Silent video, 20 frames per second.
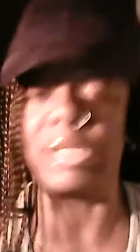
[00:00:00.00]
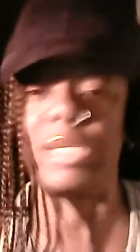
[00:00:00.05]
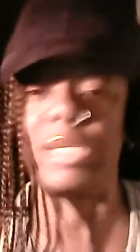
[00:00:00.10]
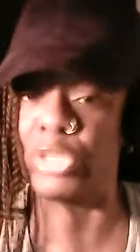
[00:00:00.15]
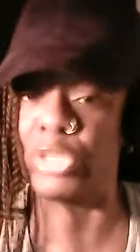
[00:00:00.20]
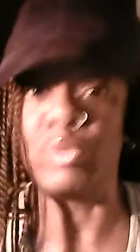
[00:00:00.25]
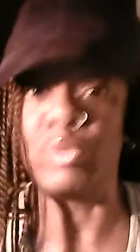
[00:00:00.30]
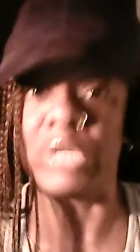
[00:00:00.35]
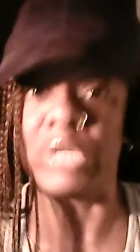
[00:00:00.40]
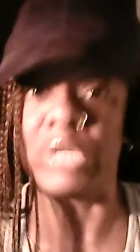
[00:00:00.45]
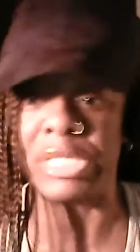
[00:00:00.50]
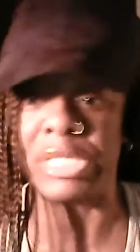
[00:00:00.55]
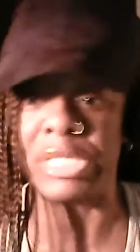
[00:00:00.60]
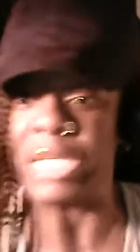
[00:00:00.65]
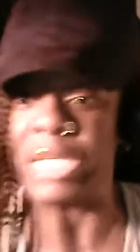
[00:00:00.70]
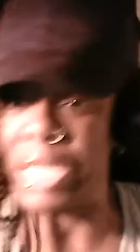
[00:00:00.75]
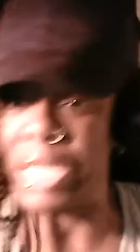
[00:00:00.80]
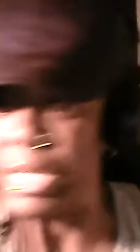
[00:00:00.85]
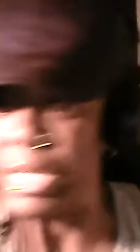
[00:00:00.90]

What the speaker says: You will see it.